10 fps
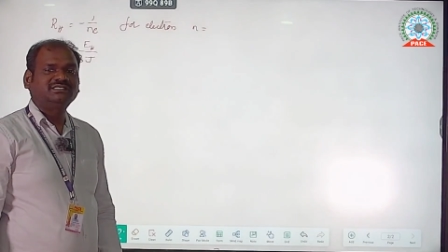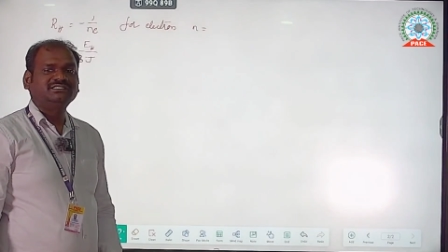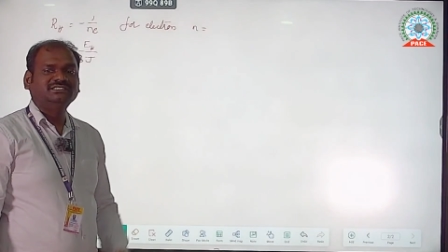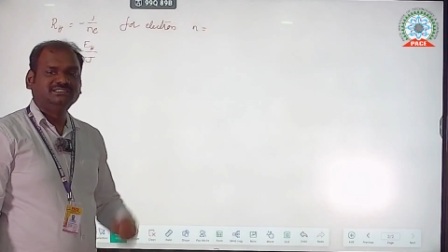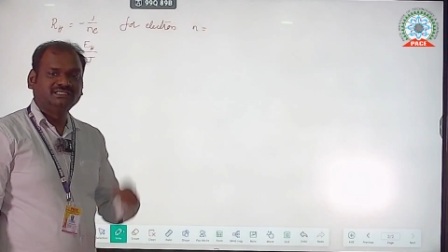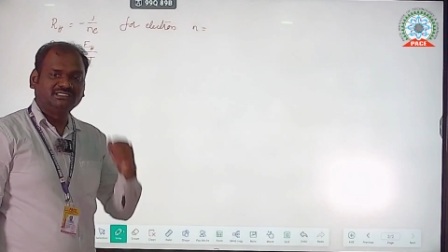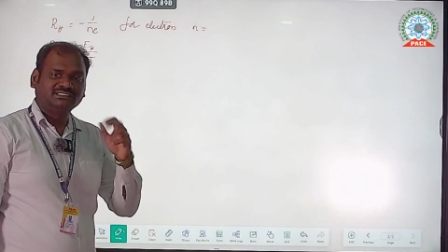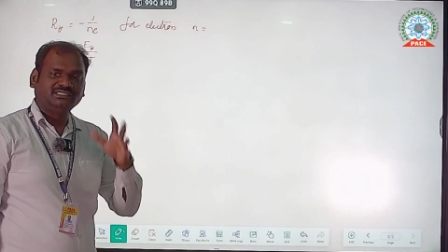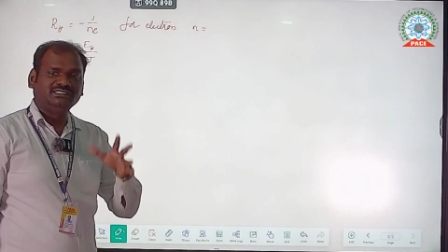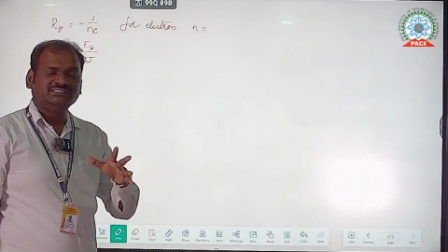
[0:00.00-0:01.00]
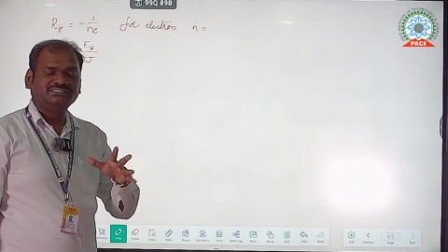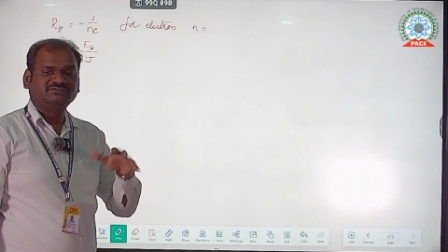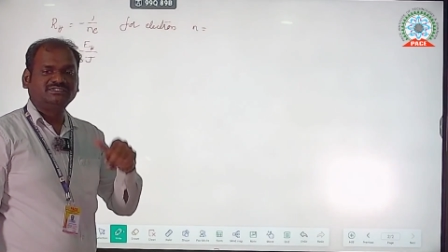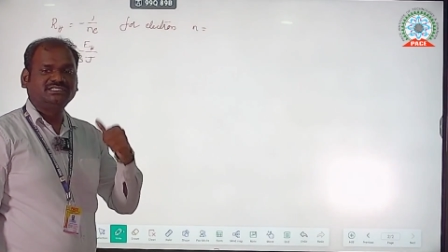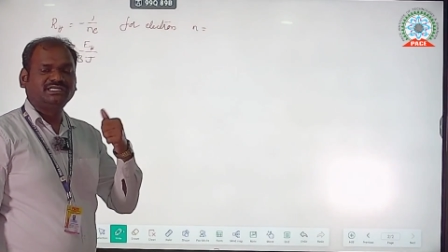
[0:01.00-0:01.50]
In that case, we
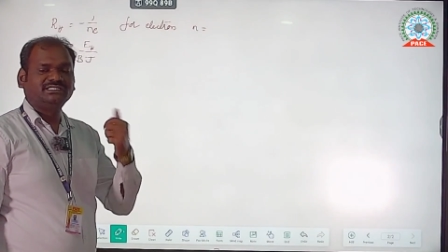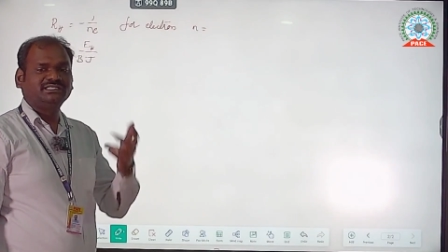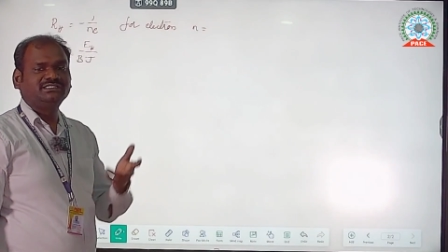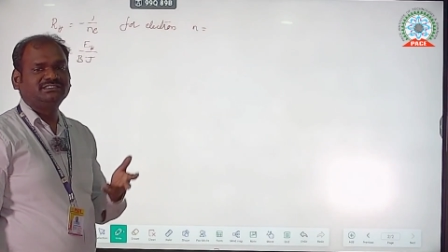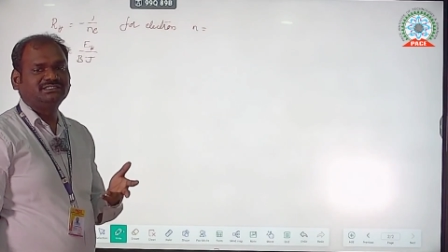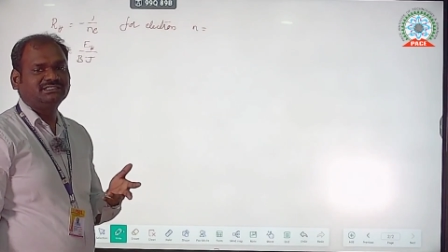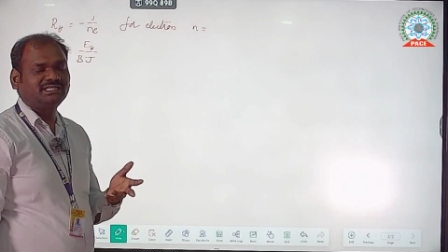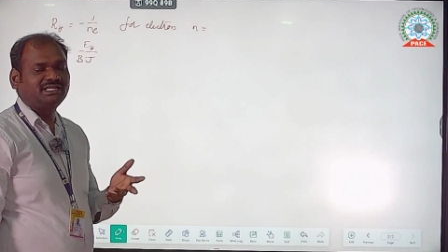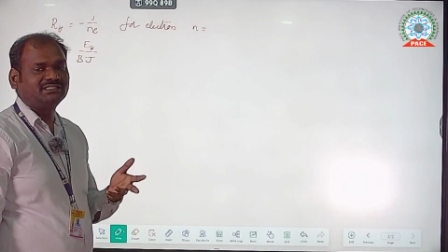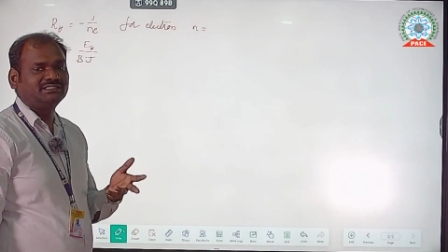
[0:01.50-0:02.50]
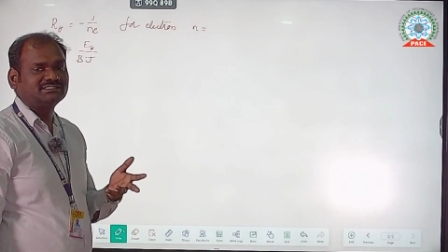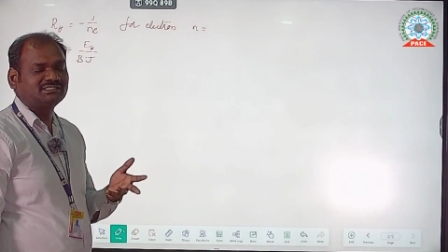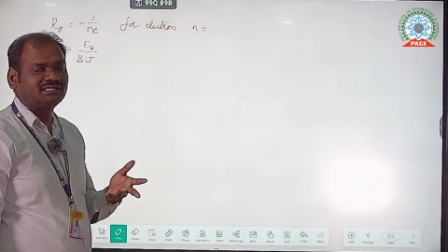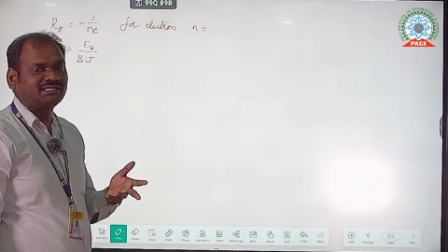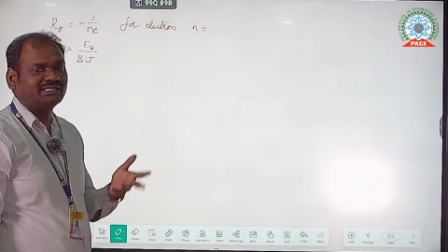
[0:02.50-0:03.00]
can take carriers are
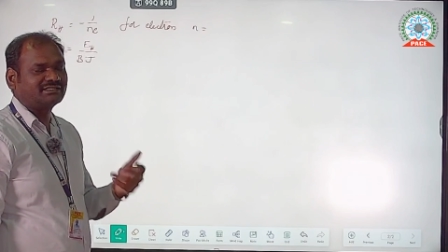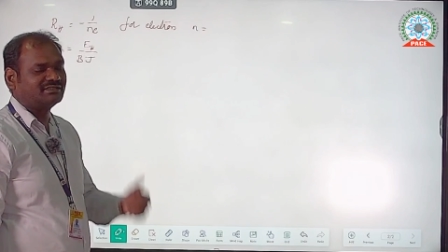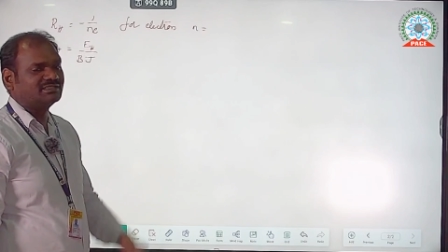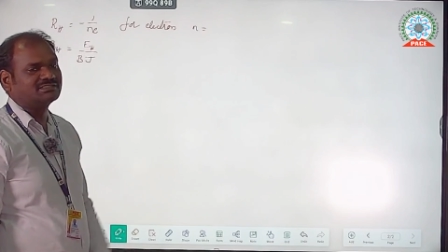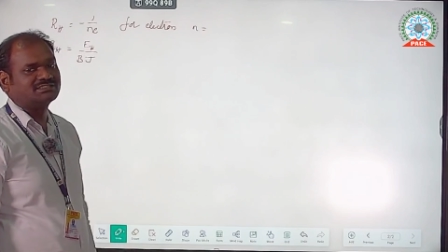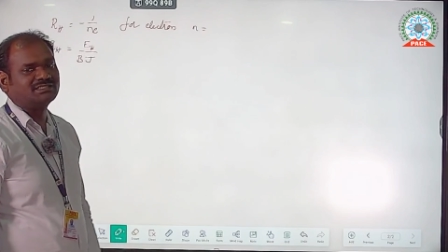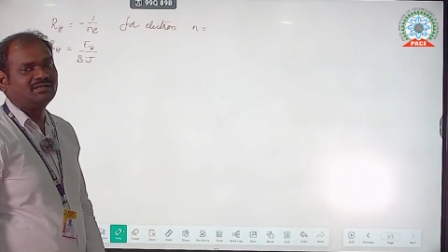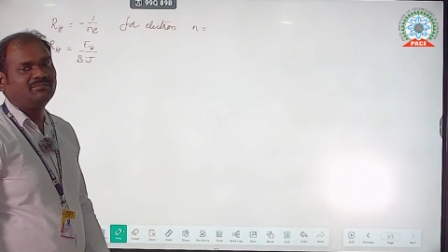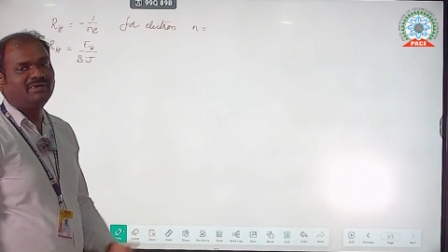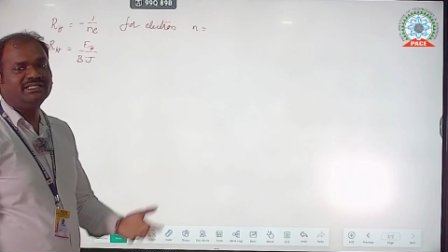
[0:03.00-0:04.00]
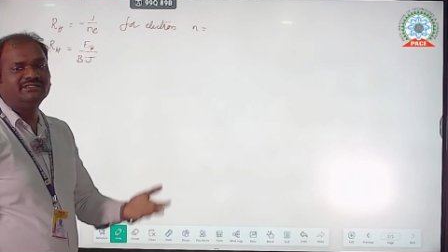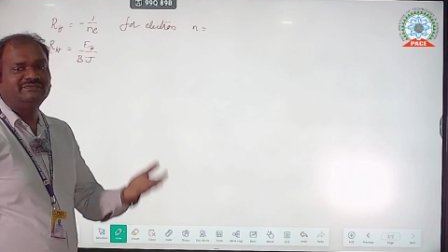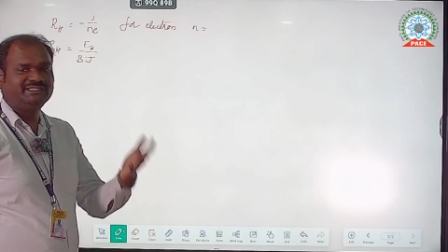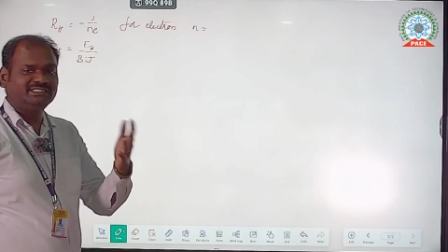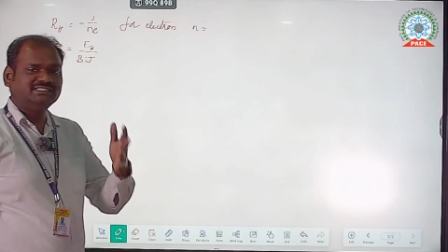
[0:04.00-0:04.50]
electrons. But if it
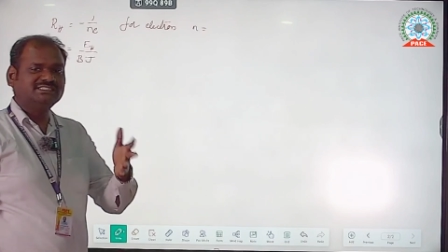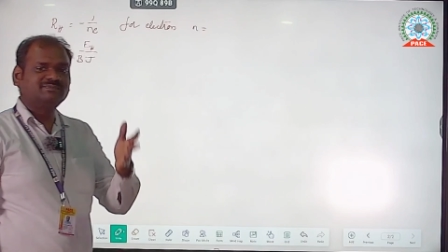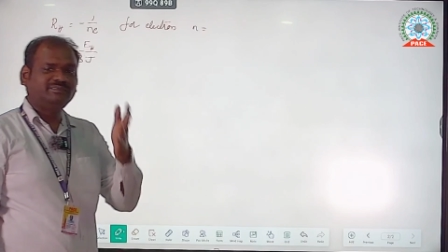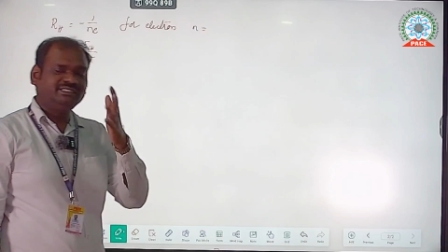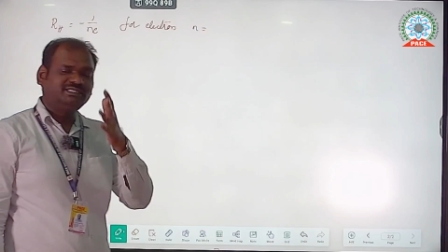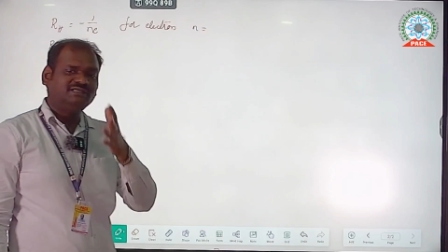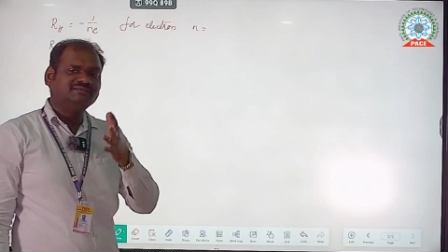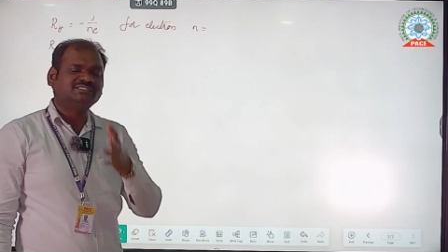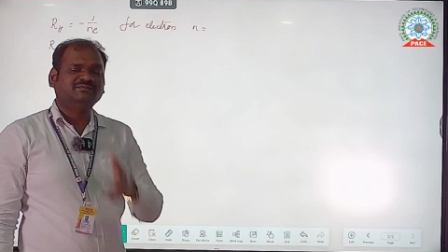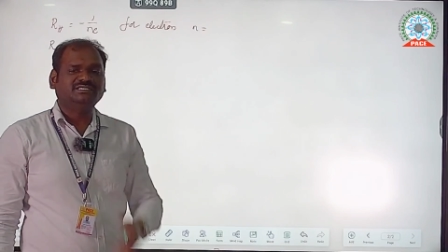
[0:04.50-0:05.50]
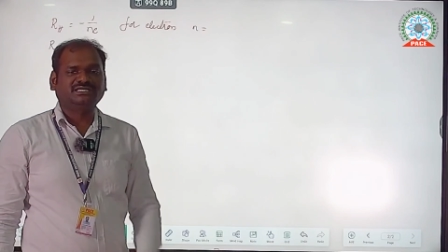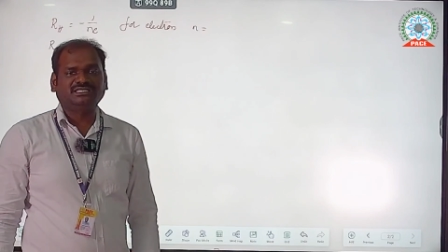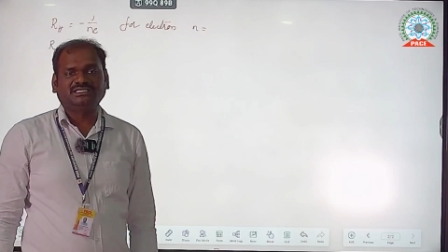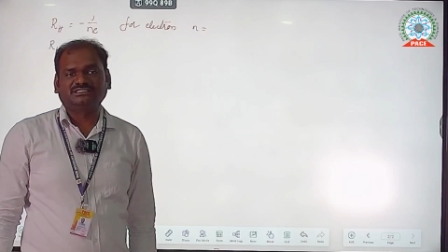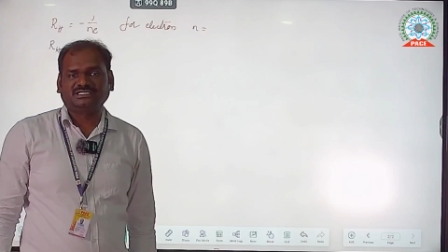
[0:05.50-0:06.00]
is P-type
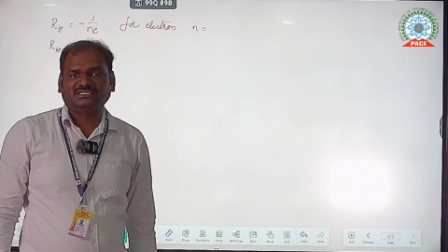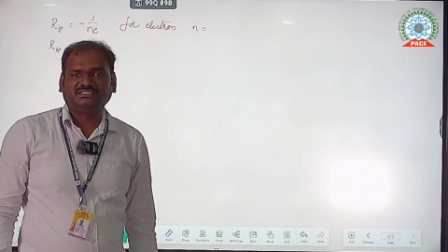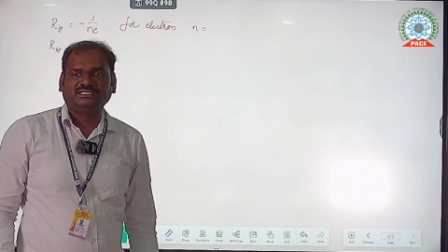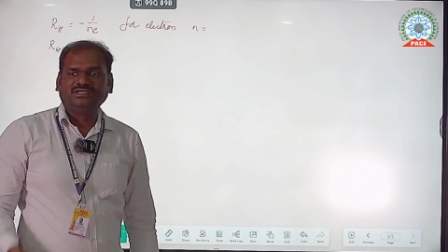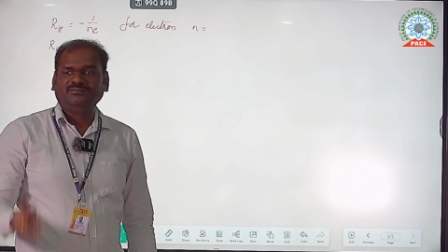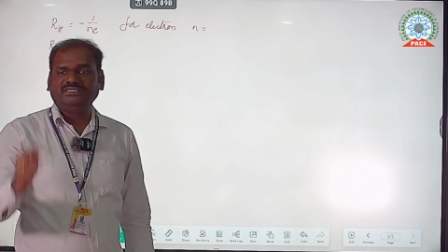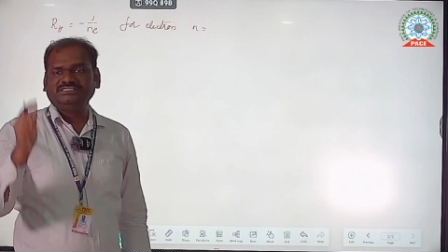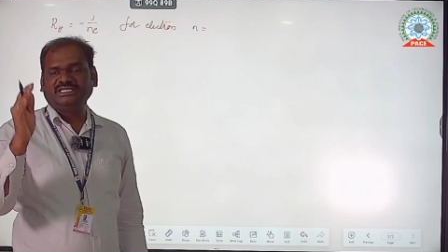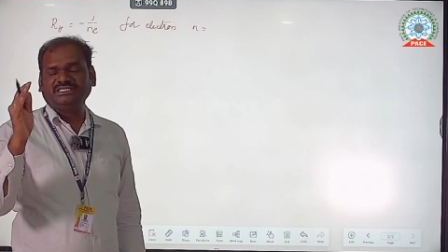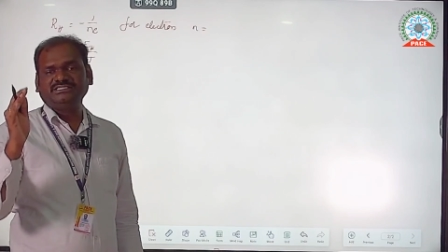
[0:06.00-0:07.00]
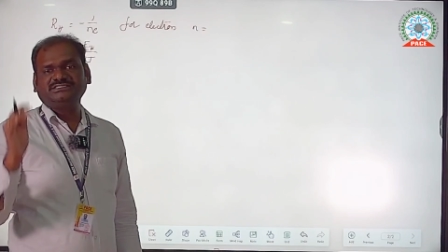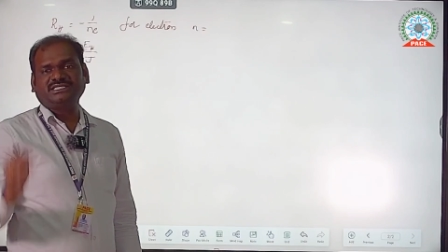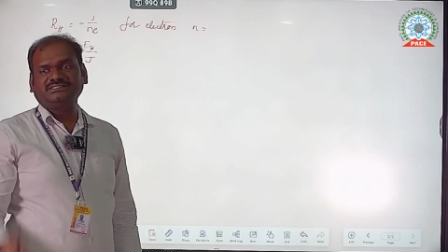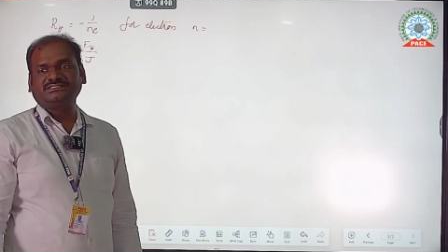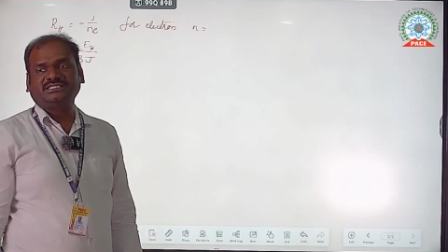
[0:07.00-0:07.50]
semiconductor, majority charge
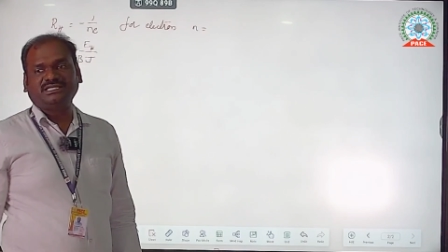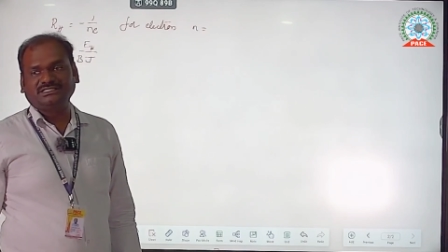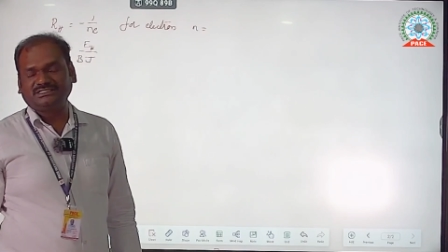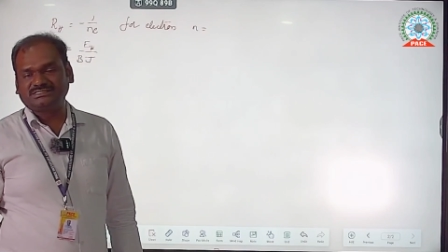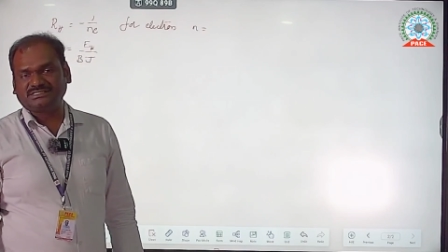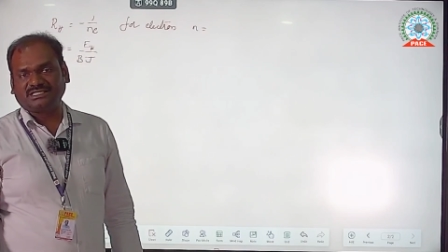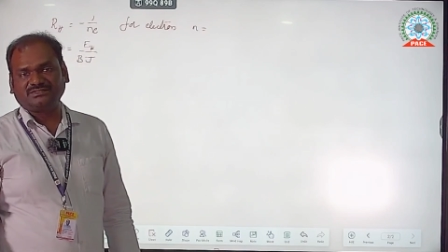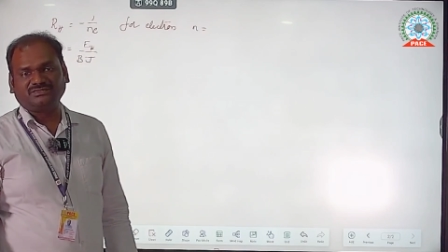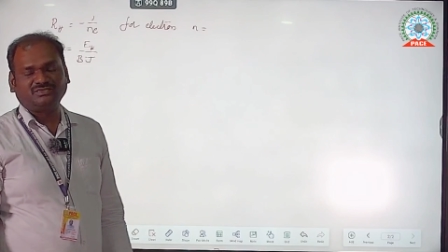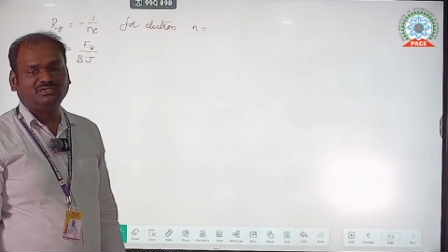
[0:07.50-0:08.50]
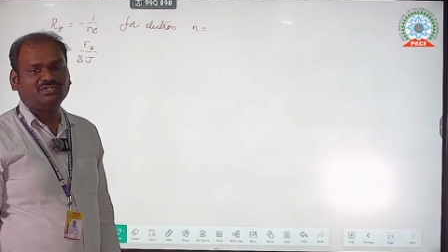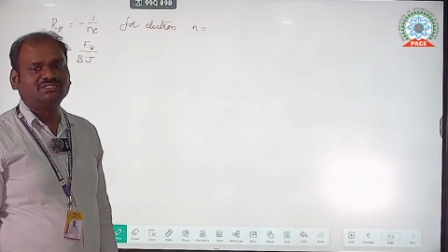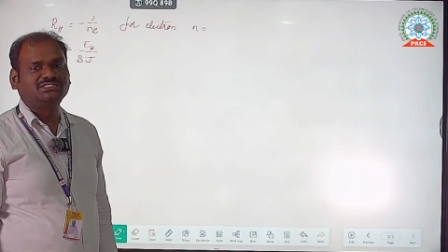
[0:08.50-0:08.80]
carriers are holes.